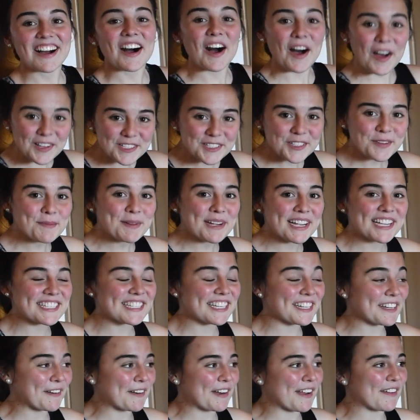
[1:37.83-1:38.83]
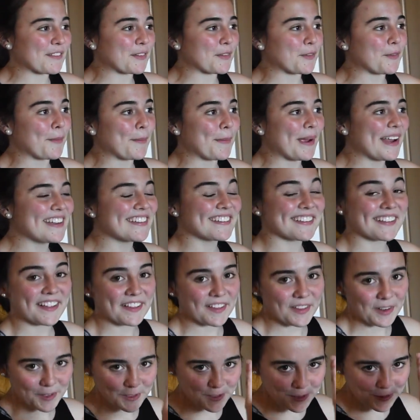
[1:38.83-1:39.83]
Also, because I don't have a roommate,
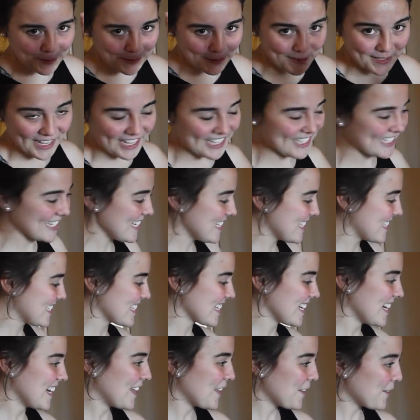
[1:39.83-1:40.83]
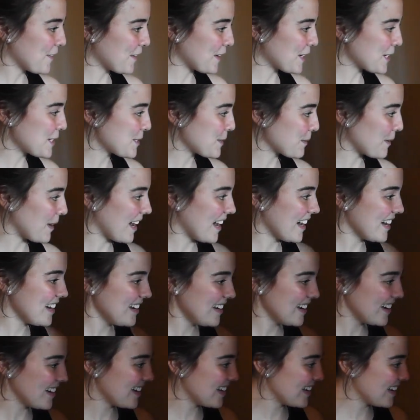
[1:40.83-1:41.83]
there are two closets. First one
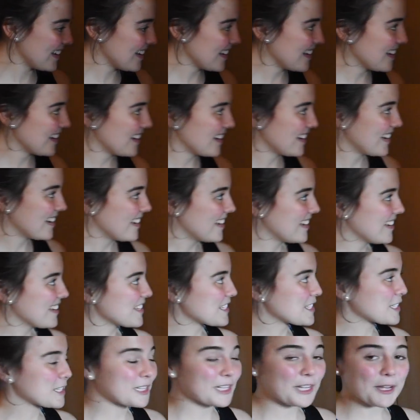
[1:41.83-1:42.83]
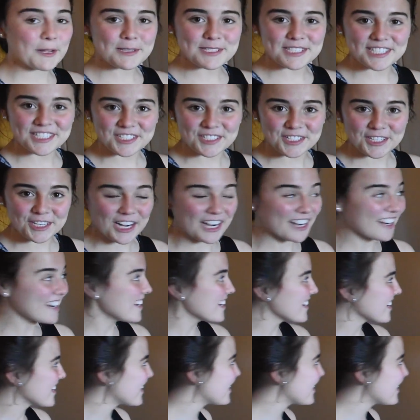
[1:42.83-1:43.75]
is clothes and junk.